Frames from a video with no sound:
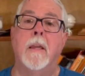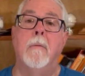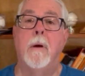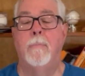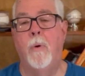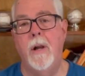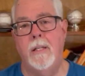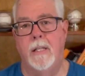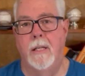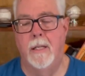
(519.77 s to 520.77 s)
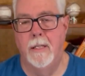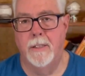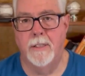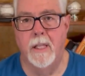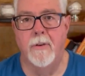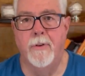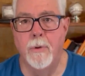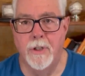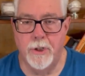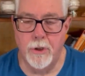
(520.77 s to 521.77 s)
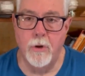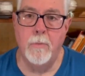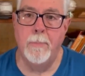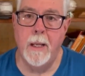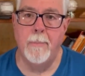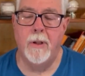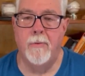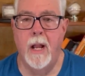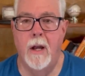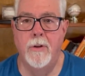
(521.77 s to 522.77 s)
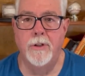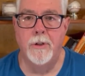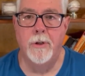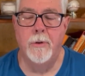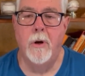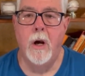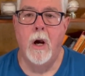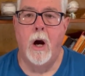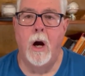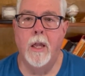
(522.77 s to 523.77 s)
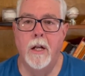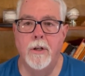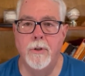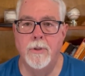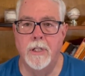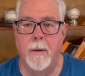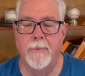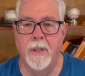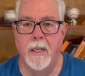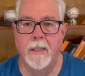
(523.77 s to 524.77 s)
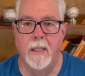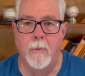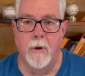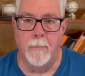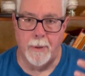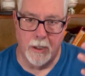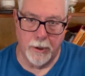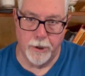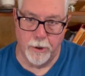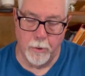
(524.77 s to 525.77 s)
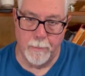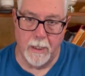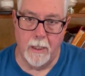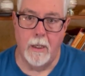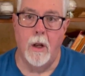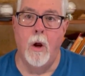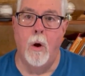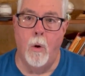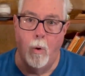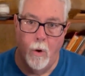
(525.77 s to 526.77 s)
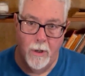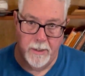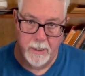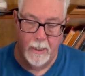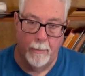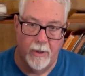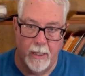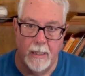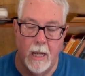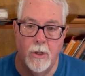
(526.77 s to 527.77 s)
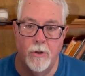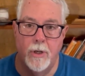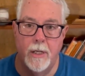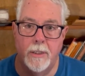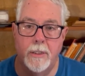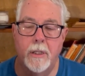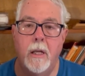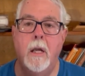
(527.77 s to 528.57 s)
My point is that if you assume people around you are going to do something that would appear stupid or deliberately dangerous,